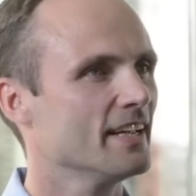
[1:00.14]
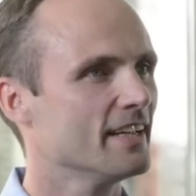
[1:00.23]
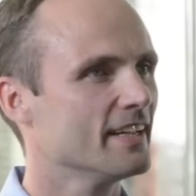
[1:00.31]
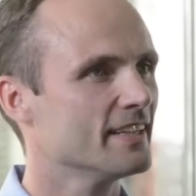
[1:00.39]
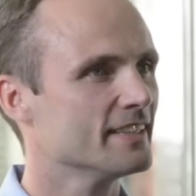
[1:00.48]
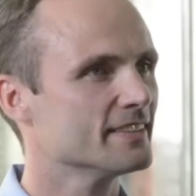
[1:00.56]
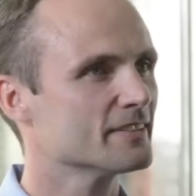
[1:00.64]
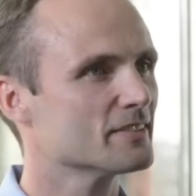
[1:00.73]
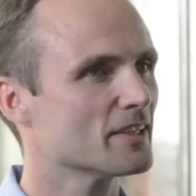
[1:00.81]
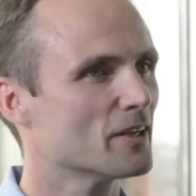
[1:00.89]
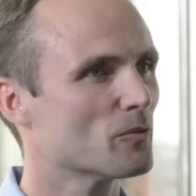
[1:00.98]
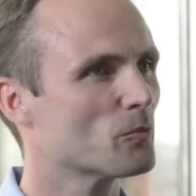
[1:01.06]

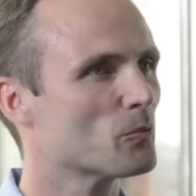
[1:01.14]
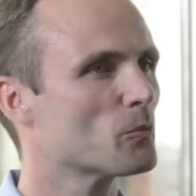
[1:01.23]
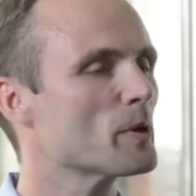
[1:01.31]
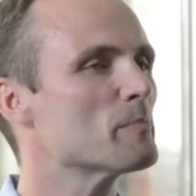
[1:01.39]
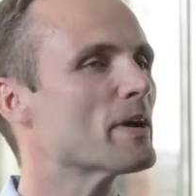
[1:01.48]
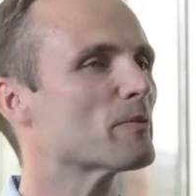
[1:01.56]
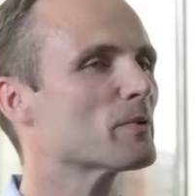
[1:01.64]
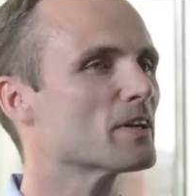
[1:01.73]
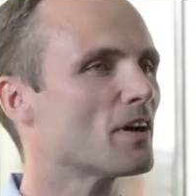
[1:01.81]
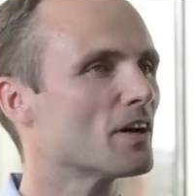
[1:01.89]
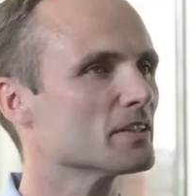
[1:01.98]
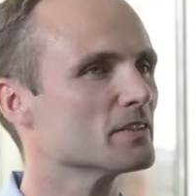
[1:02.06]
And uh, we met
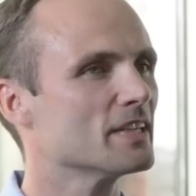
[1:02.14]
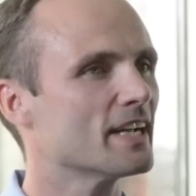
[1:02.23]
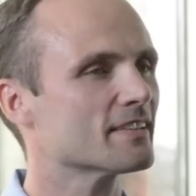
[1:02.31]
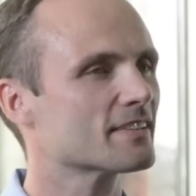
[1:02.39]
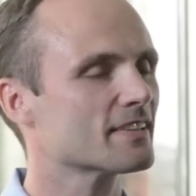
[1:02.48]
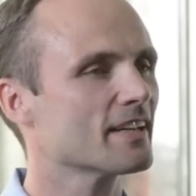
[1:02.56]
with Autodesk,